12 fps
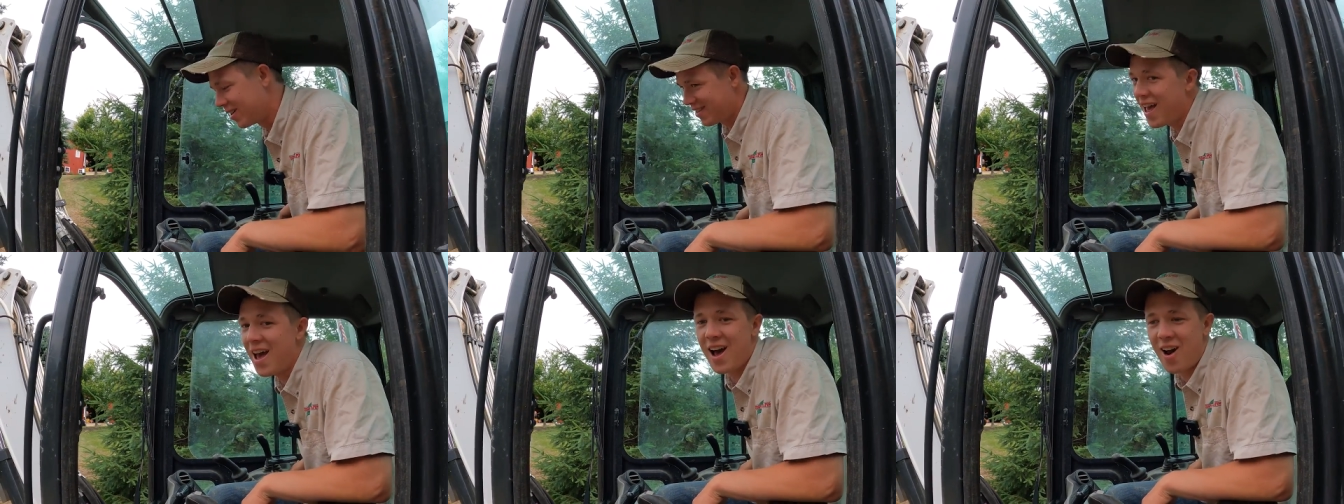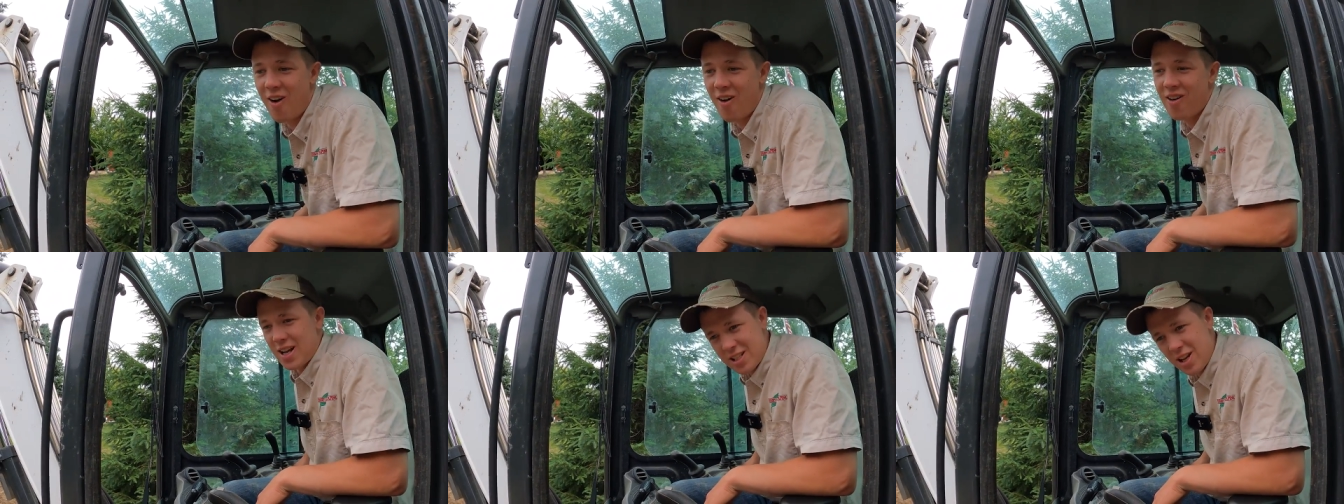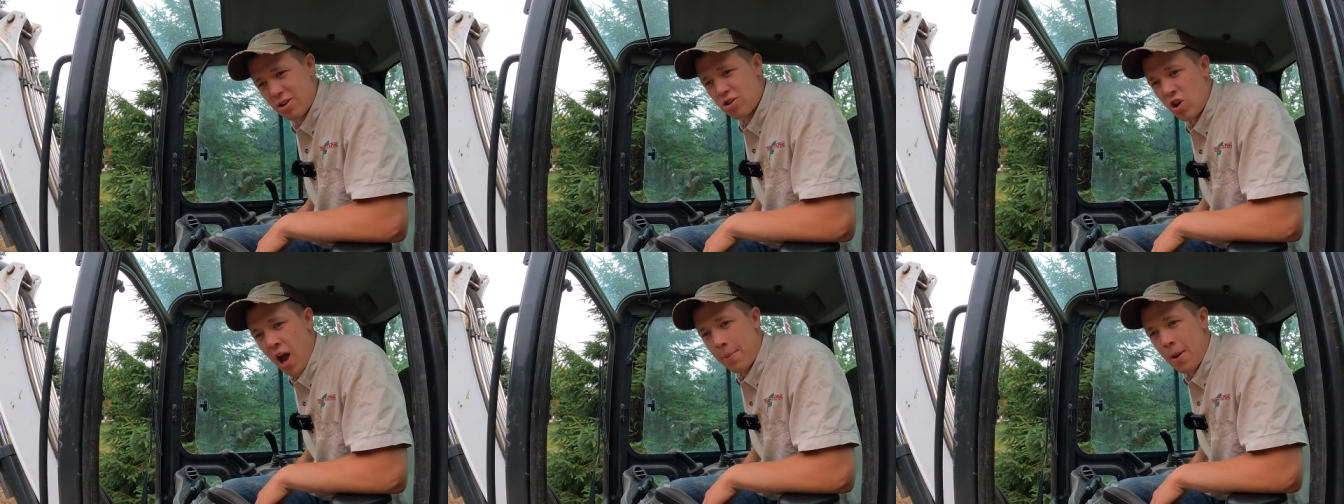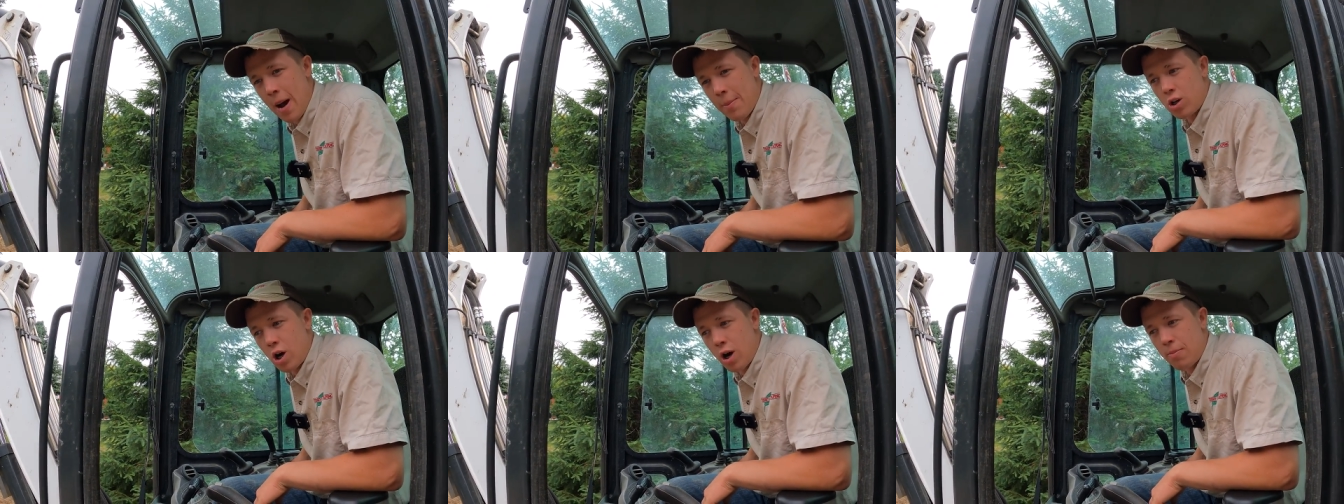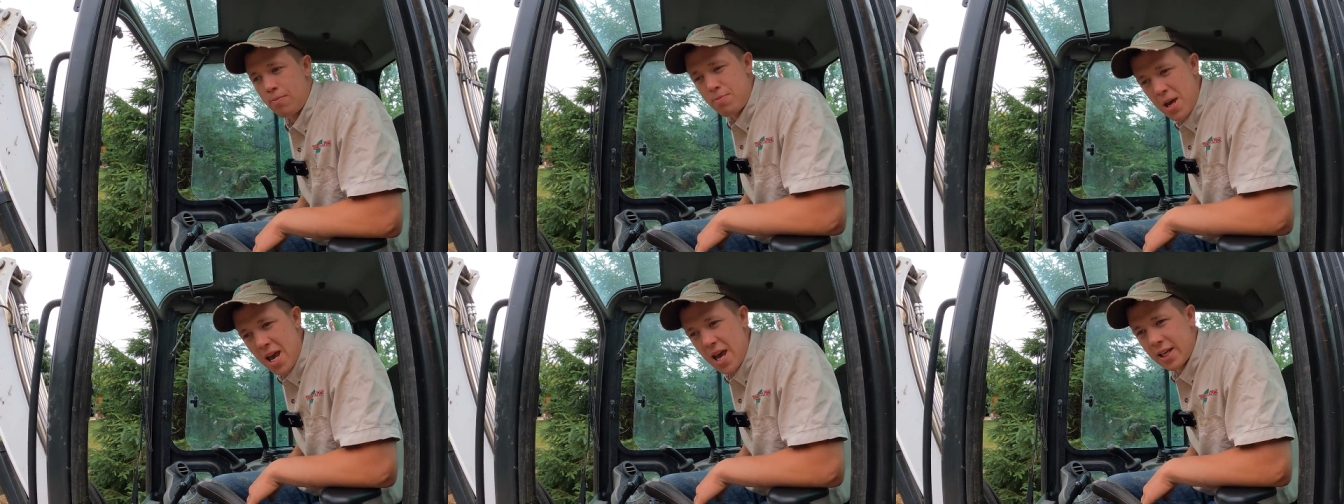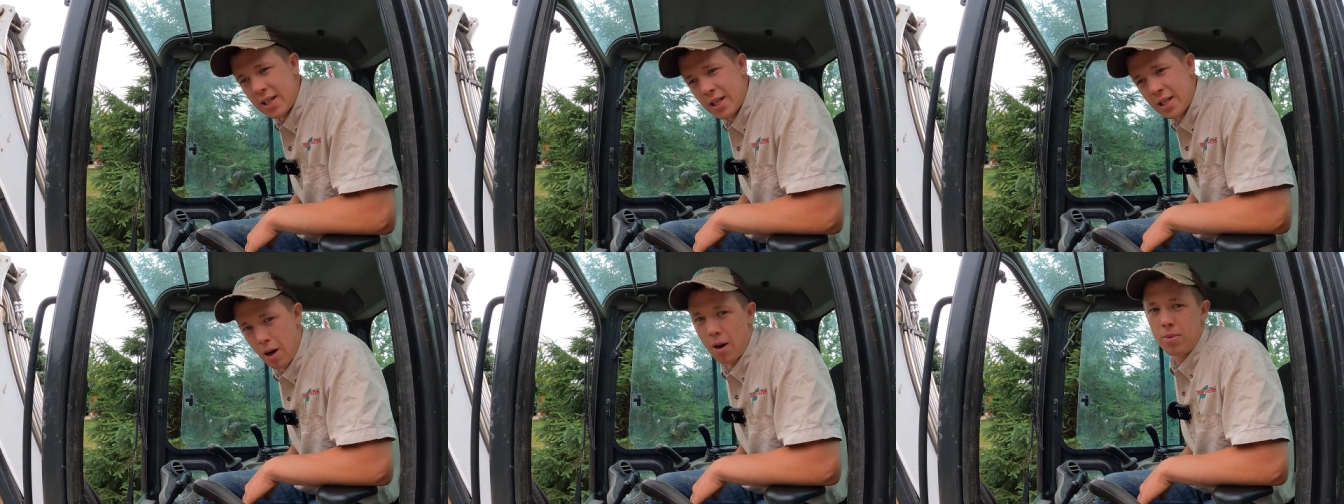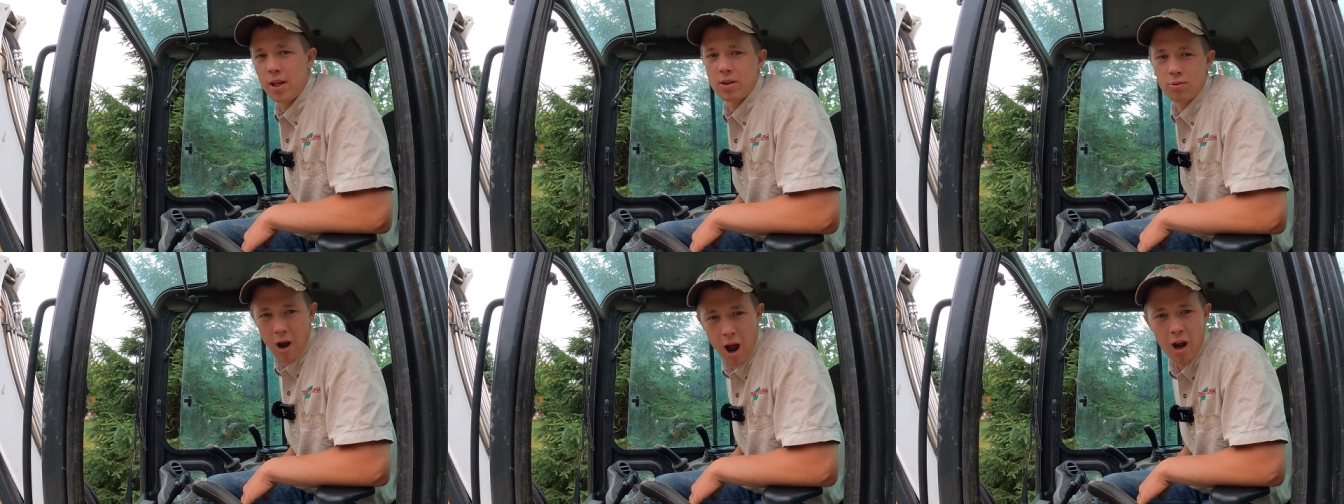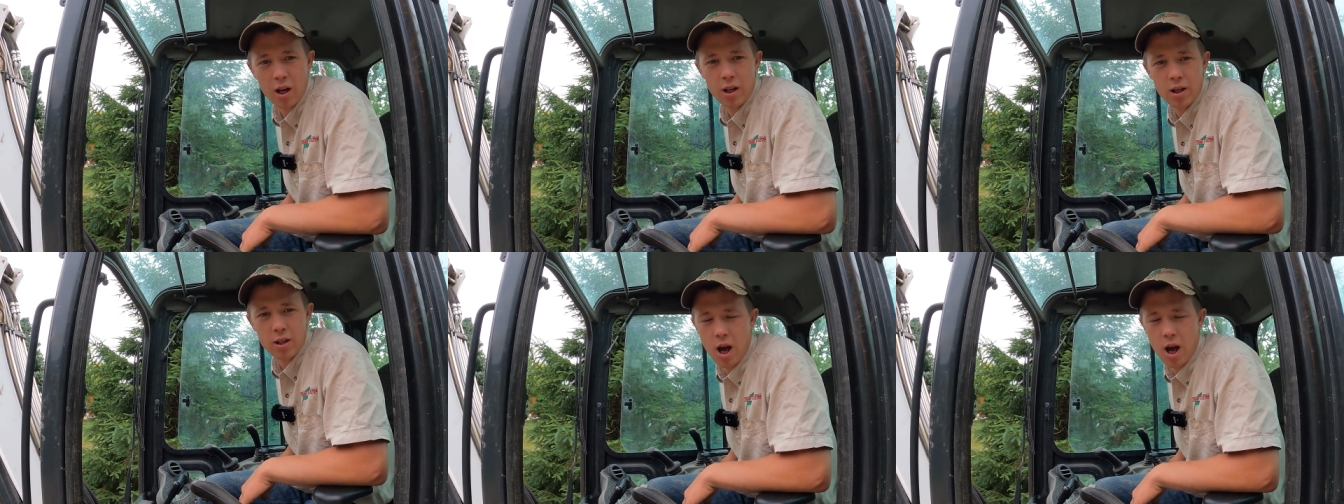Now, let's go strap up our big bubbling rock.